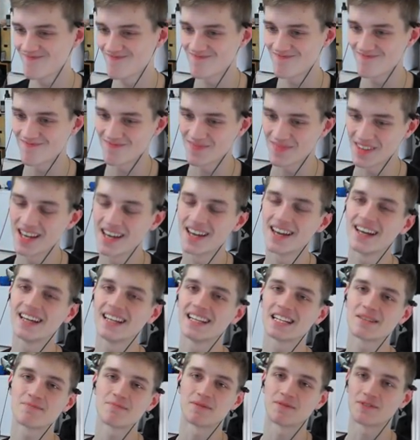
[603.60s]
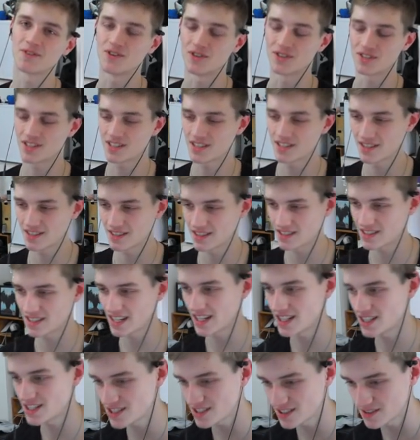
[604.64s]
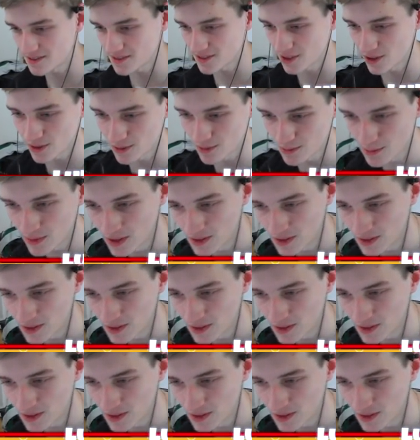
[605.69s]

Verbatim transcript: Hmm. It is my first stage in four